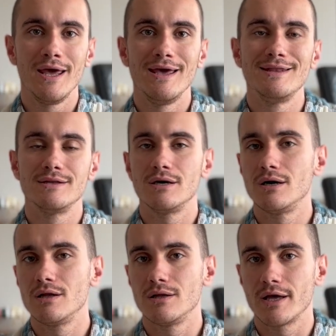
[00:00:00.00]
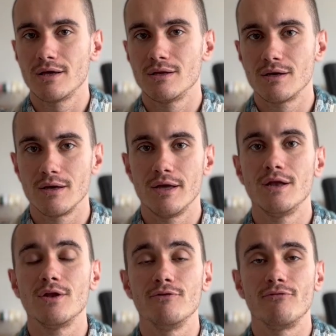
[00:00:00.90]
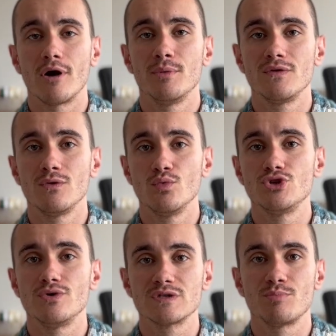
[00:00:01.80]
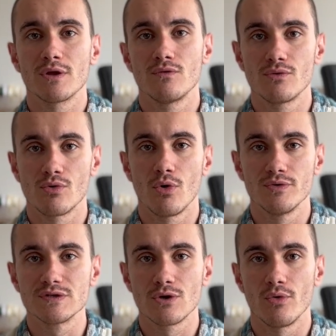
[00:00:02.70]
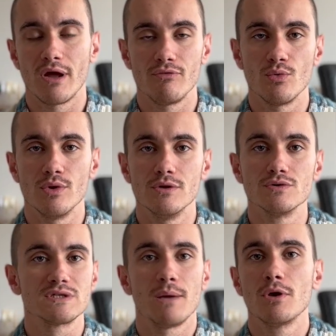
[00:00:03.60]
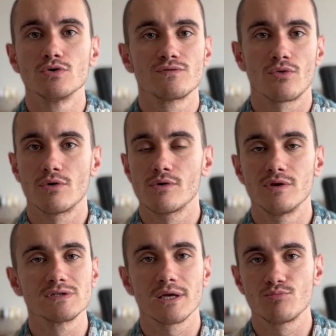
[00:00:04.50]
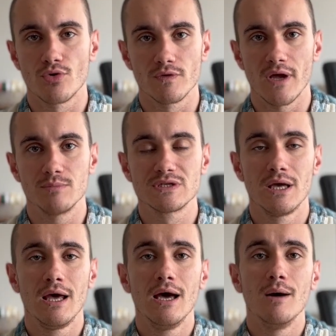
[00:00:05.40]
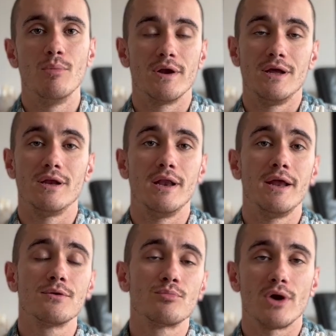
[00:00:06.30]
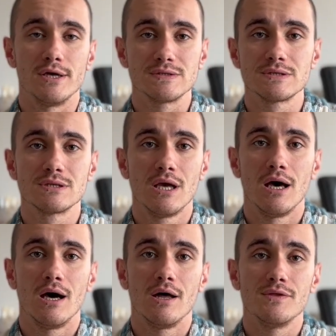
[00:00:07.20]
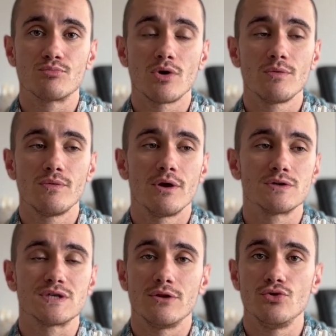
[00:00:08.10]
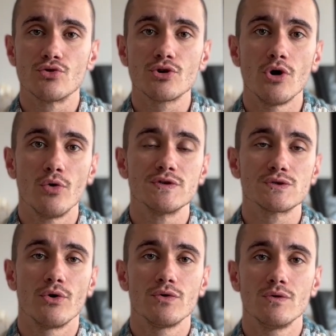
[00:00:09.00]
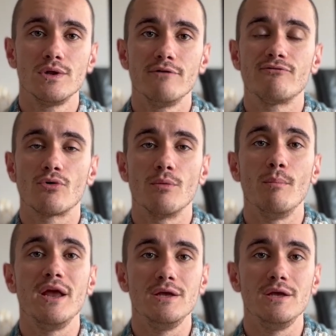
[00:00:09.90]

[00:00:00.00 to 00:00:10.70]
in uh, like in, a, in an environment in which you expect to throw this code out the window. Same goes for things like prototypes. But in an enterprise, uh, the problem there is that your code is going to live for many